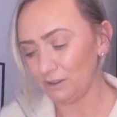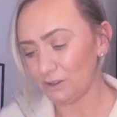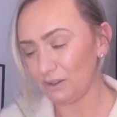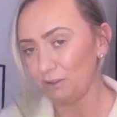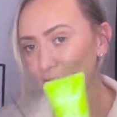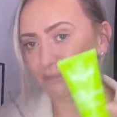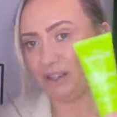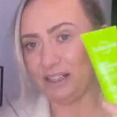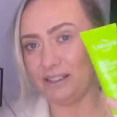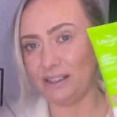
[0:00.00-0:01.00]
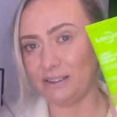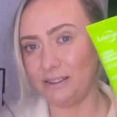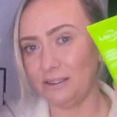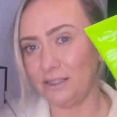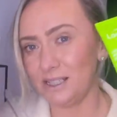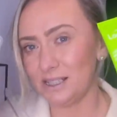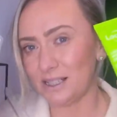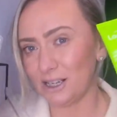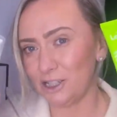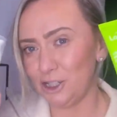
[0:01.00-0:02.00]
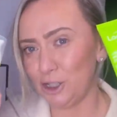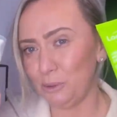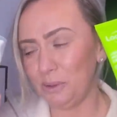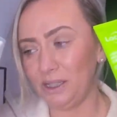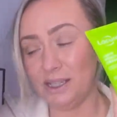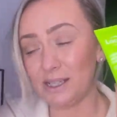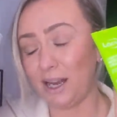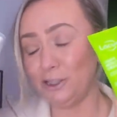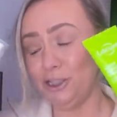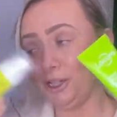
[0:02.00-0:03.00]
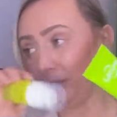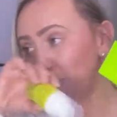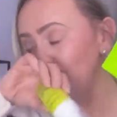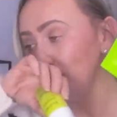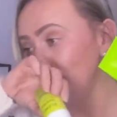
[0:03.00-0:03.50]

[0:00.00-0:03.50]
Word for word: so I've got a feeling that this is actually dupe in this I knew